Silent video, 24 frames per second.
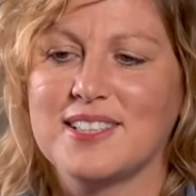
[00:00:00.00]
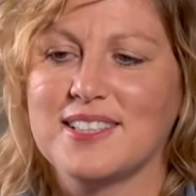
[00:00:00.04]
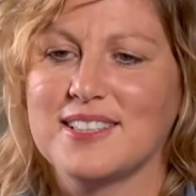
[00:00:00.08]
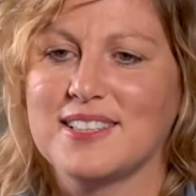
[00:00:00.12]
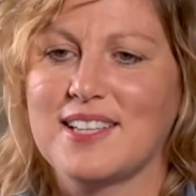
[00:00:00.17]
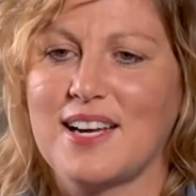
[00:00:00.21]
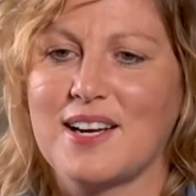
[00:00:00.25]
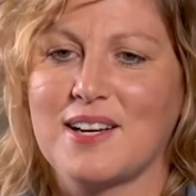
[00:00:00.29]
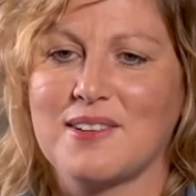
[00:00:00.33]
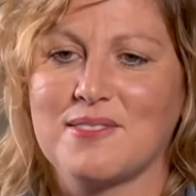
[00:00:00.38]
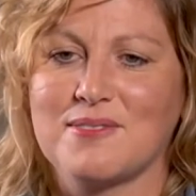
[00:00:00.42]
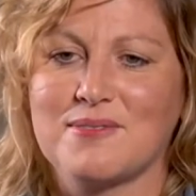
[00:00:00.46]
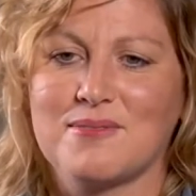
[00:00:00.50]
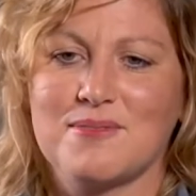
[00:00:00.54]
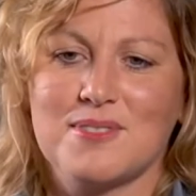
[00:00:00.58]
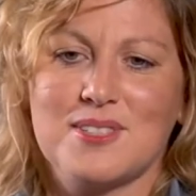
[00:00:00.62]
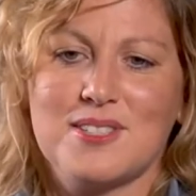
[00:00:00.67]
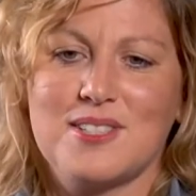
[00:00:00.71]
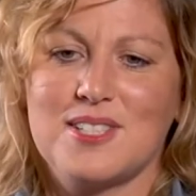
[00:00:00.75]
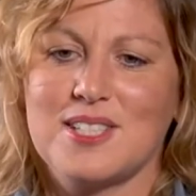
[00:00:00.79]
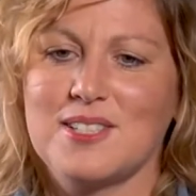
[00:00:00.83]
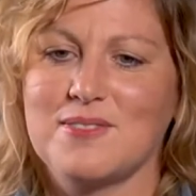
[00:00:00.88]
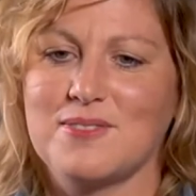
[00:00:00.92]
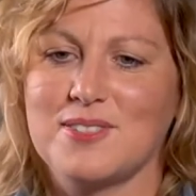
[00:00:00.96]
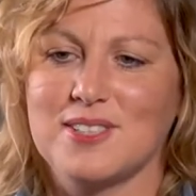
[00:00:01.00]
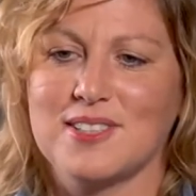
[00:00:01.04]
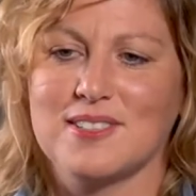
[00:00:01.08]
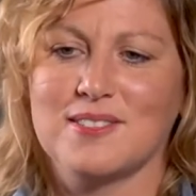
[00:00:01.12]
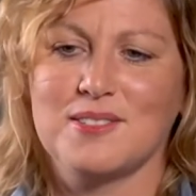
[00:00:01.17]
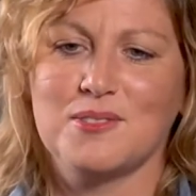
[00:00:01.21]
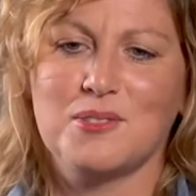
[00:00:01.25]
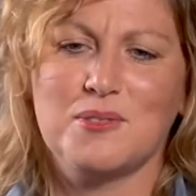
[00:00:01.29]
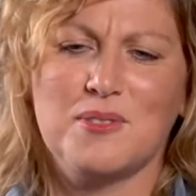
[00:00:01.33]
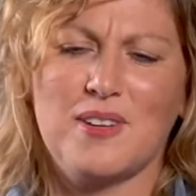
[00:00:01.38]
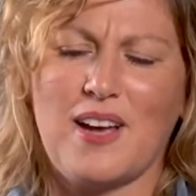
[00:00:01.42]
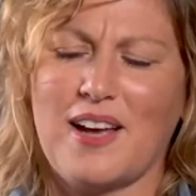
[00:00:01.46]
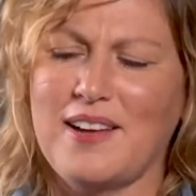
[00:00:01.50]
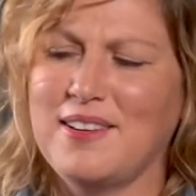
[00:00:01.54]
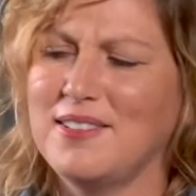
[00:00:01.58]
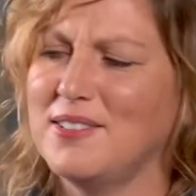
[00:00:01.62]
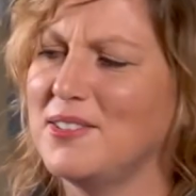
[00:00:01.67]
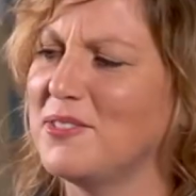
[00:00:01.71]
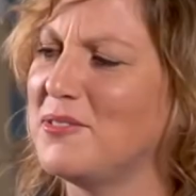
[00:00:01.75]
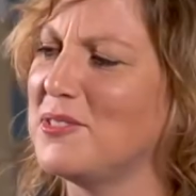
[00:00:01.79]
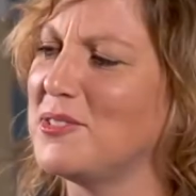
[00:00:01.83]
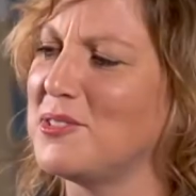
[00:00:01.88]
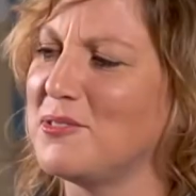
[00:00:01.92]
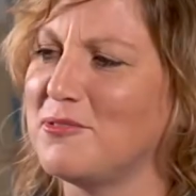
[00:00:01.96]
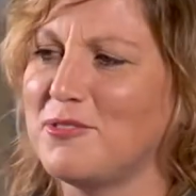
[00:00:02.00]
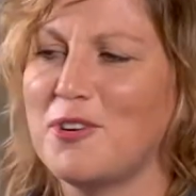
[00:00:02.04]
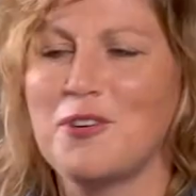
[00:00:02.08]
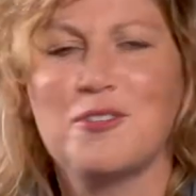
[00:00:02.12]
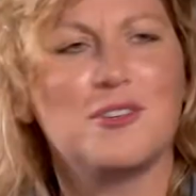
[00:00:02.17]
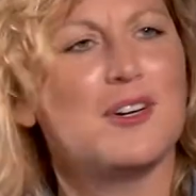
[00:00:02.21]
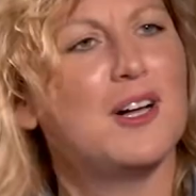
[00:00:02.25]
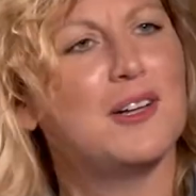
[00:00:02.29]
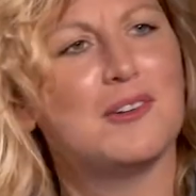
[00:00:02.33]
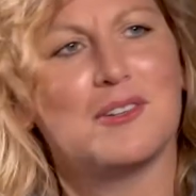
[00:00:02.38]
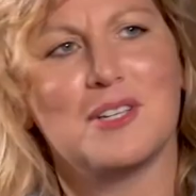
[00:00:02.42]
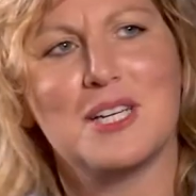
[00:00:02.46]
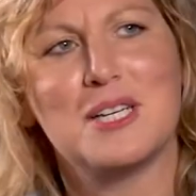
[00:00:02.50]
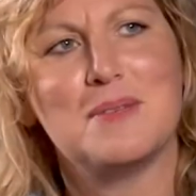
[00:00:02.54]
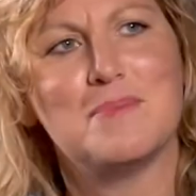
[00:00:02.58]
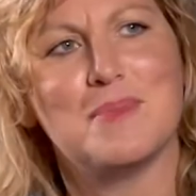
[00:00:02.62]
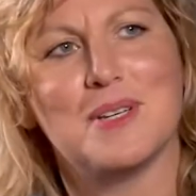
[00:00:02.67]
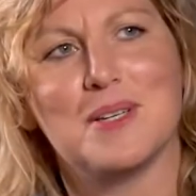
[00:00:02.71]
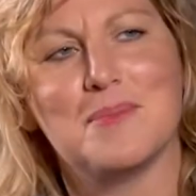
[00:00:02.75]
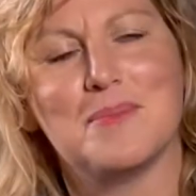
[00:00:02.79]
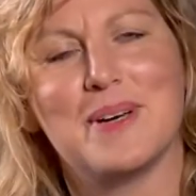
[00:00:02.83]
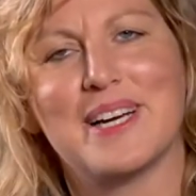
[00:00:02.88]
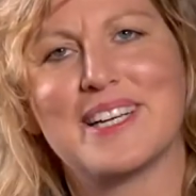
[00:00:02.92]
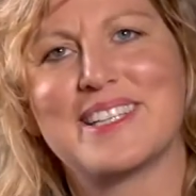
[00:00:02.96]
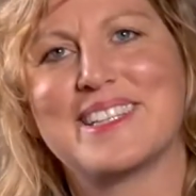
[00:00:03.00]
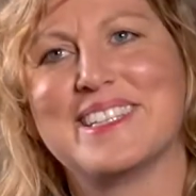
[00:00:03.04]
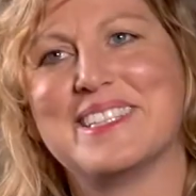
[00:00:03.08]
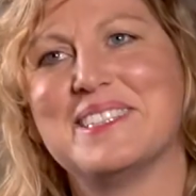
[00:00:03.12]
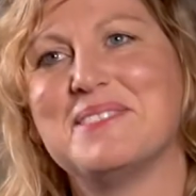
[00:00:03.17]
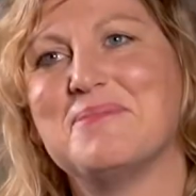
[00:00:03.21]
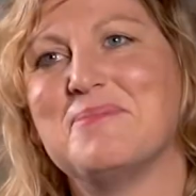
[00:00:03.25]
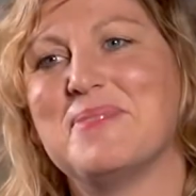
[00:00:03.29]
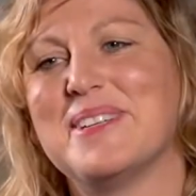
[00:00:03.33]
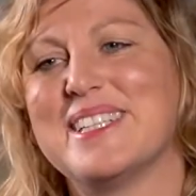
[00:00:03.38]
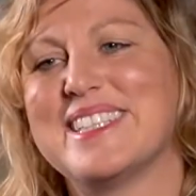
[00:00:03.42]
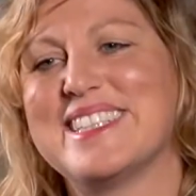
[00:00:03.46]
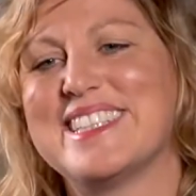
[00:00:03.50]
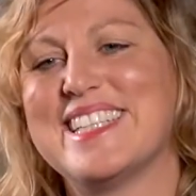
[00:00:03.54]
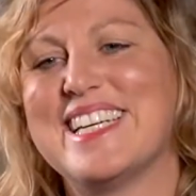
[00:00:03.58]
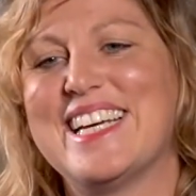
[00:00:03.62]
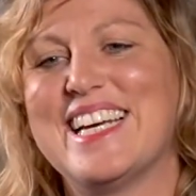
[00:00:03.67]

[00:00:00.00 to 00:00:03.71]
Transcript: I received I don't know if it was a phone call or an email back then, but